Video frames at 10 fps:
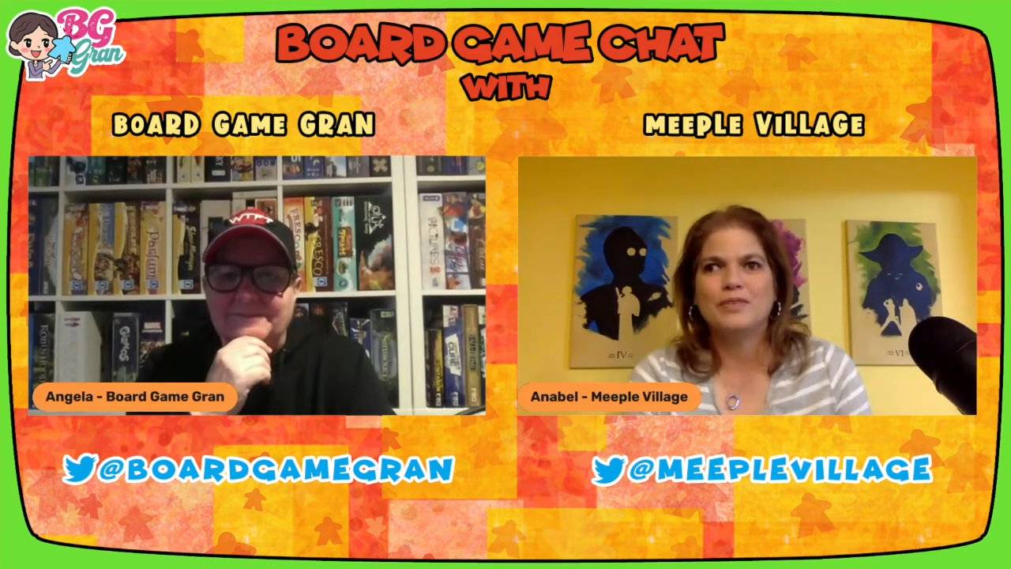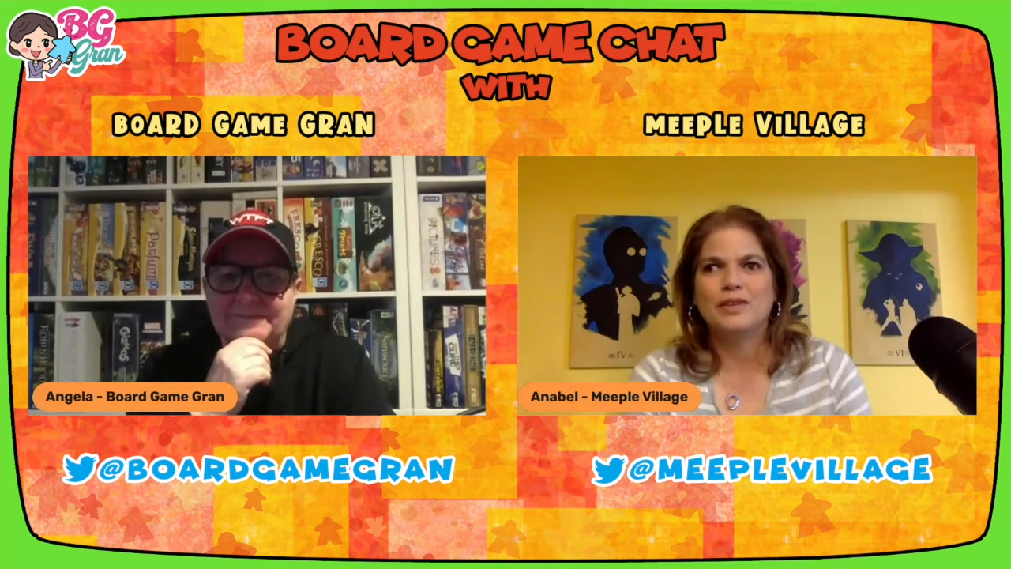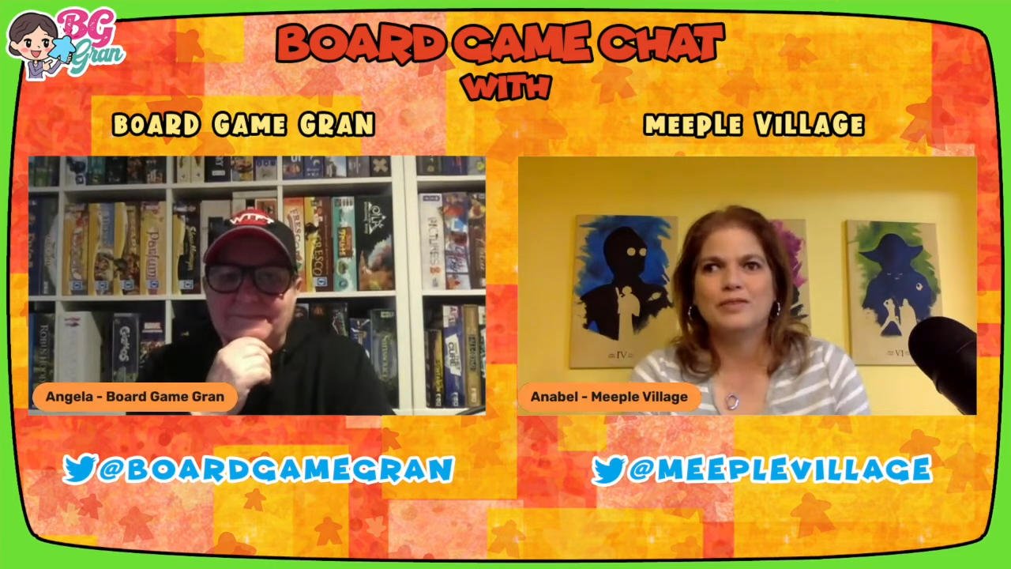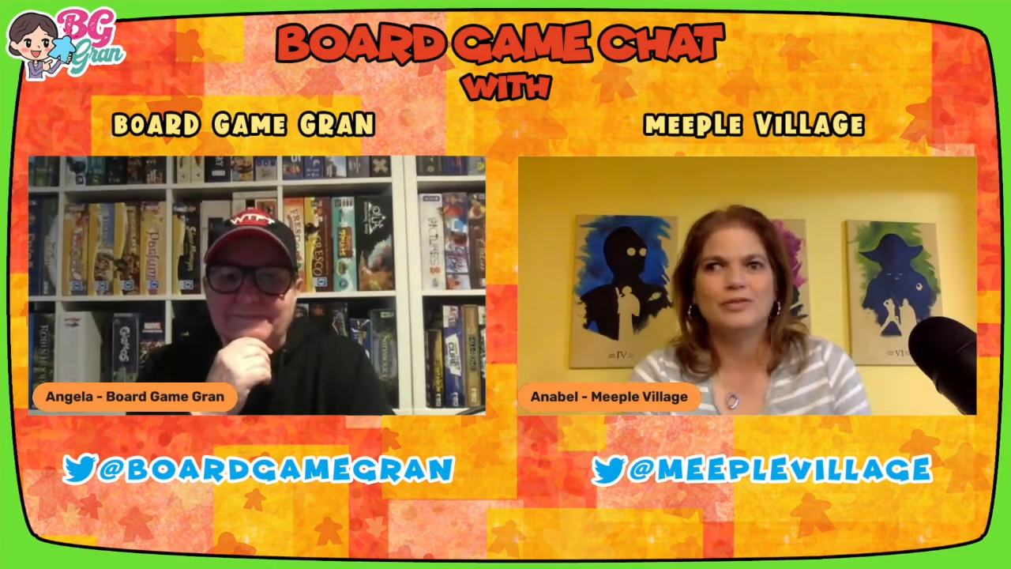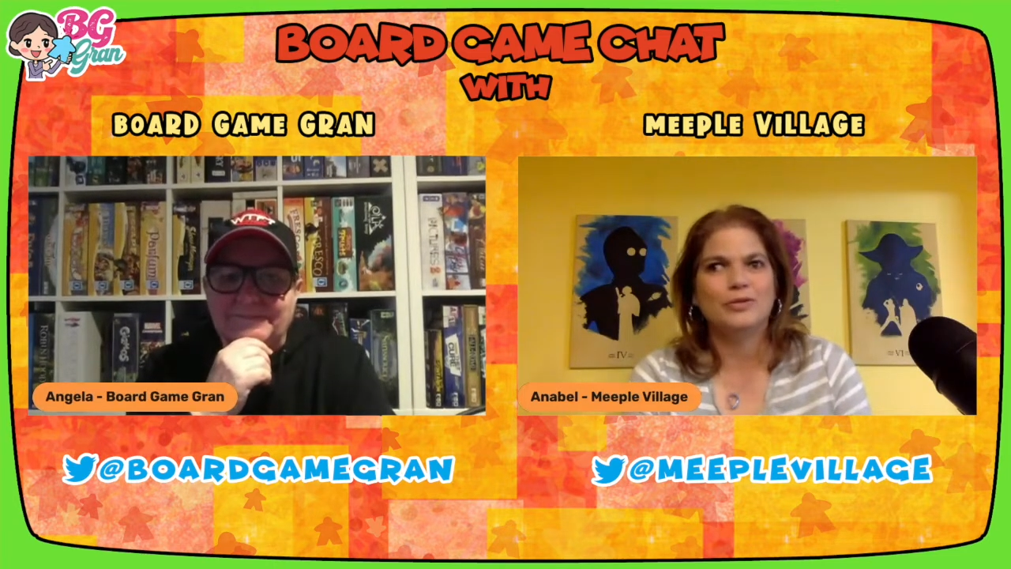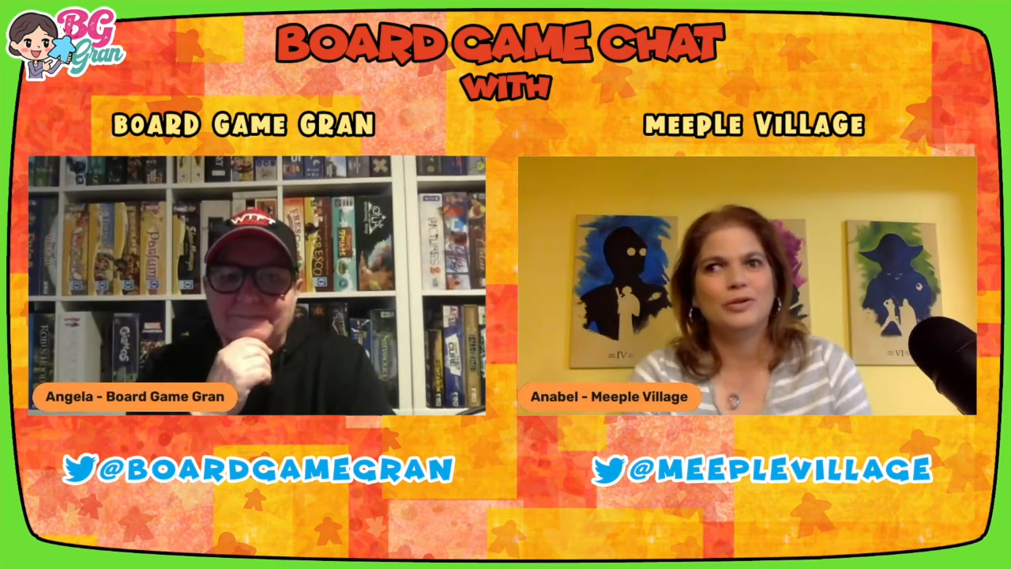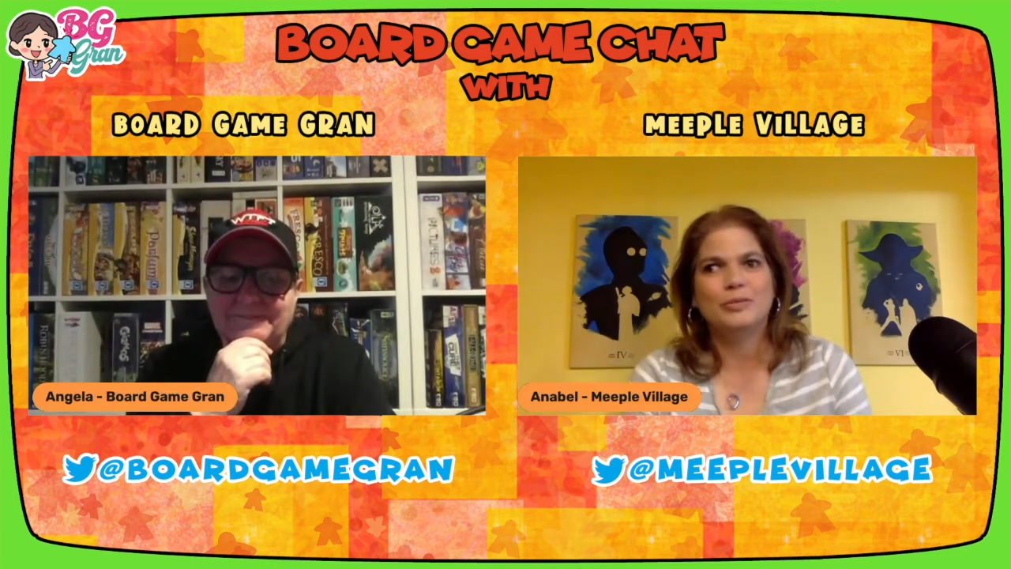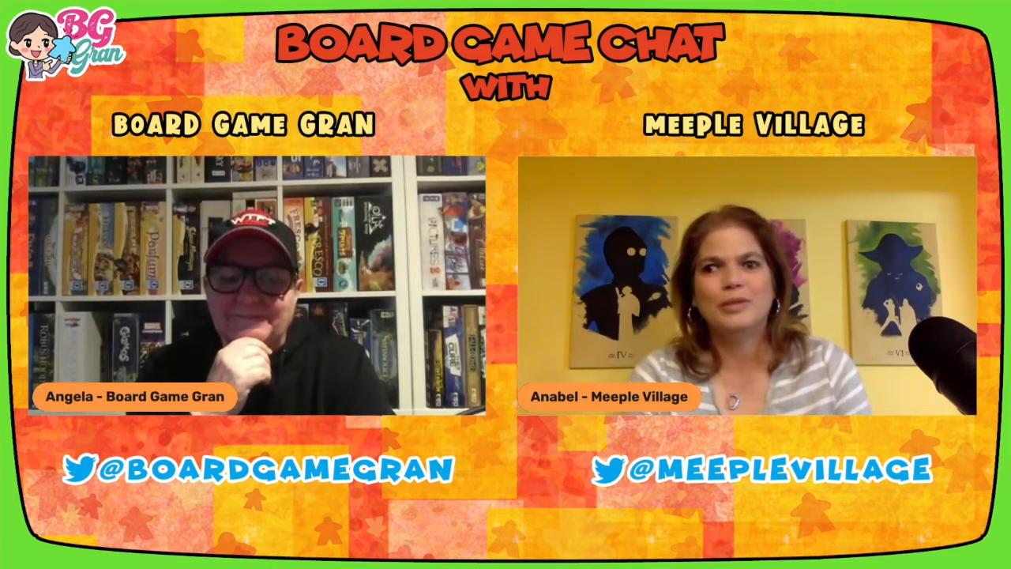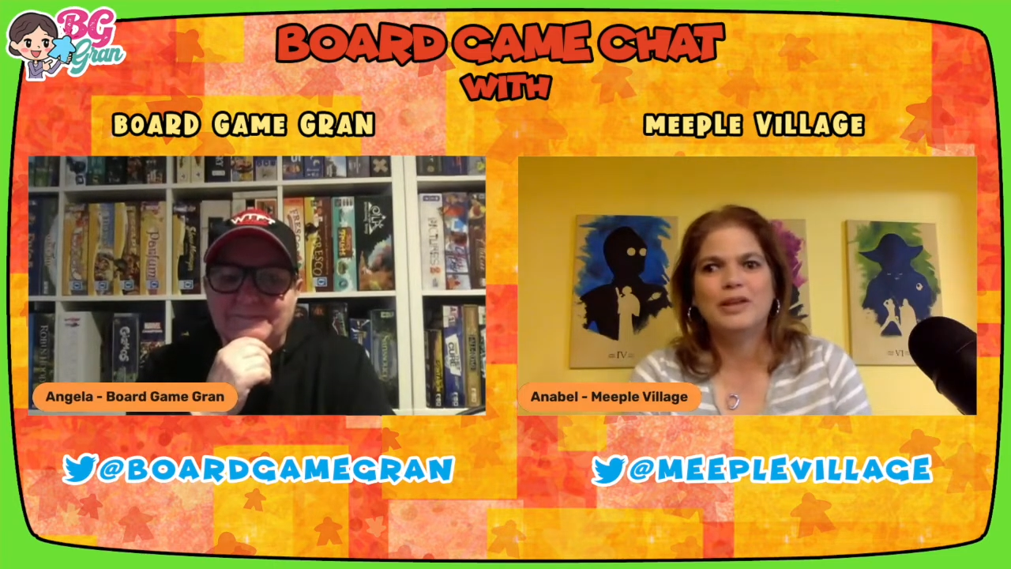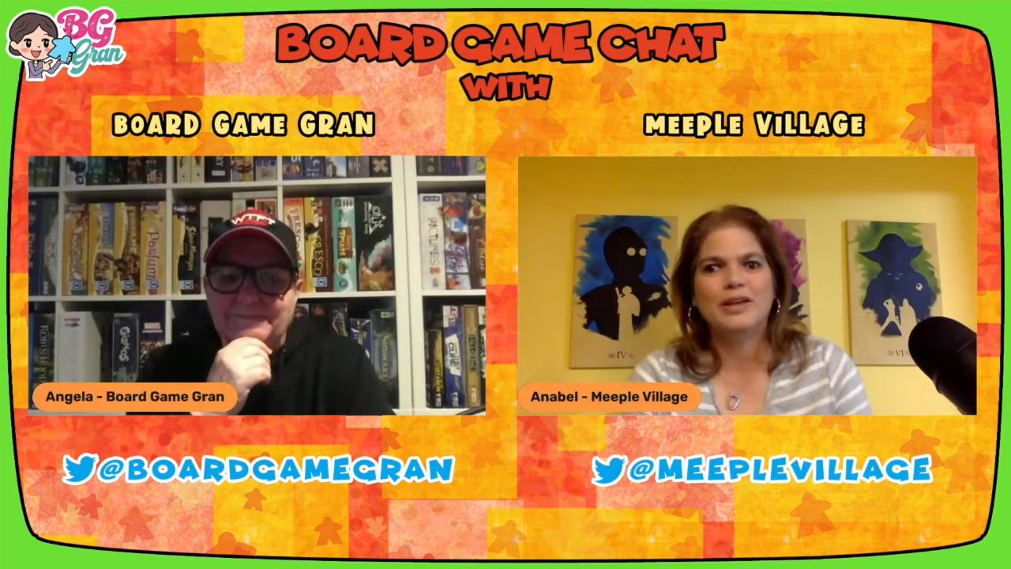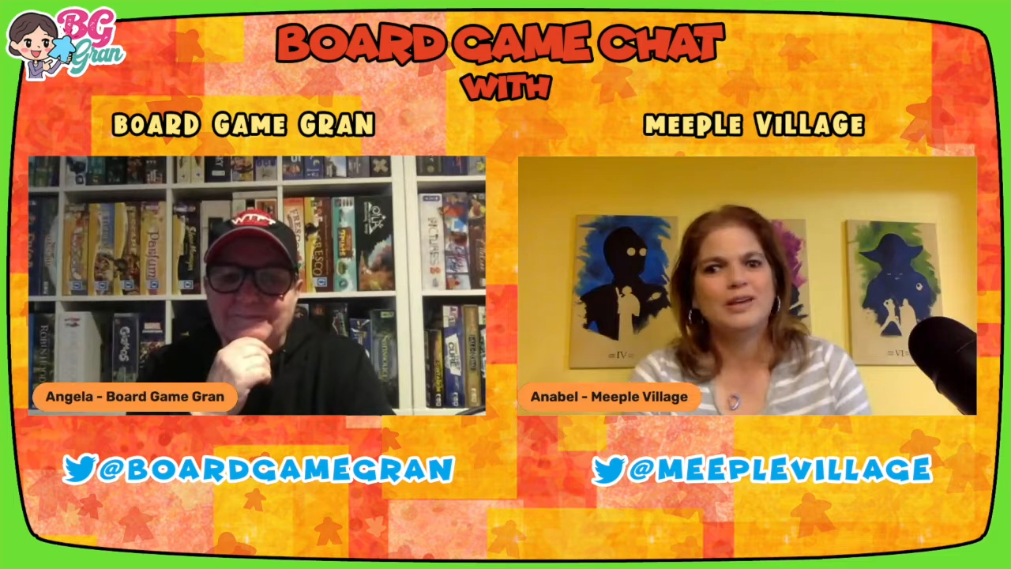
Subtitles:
If you weren't playing